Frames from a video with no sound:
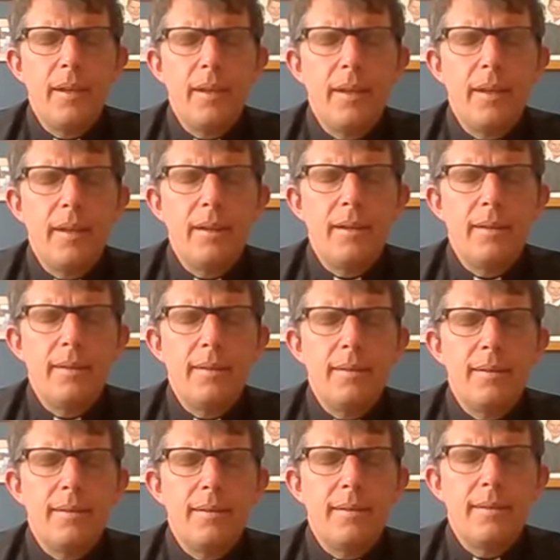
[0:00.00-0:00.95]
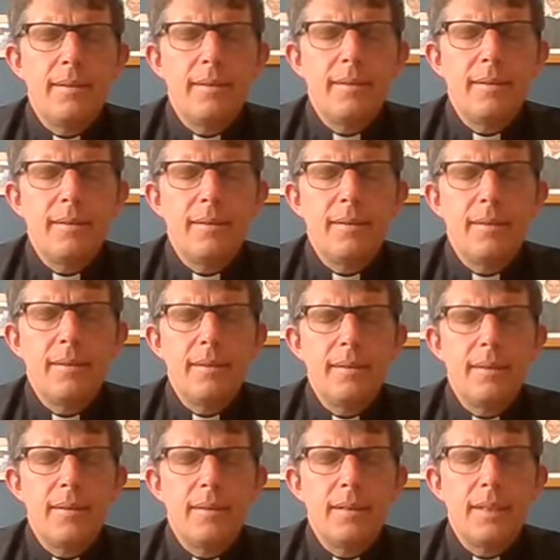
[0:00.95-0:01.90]

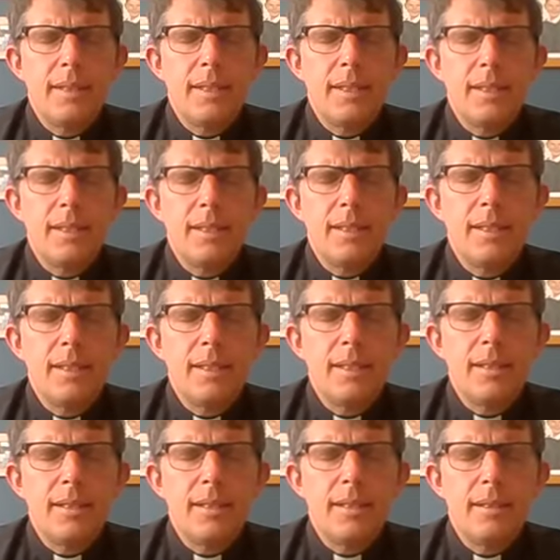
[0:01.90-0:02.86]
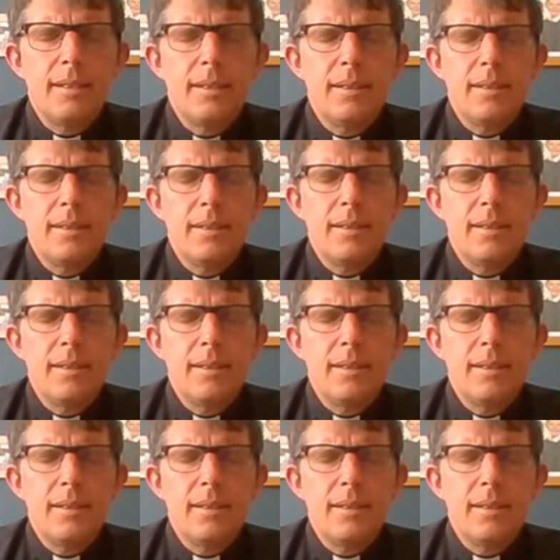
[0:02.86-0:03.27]
Nothing is said.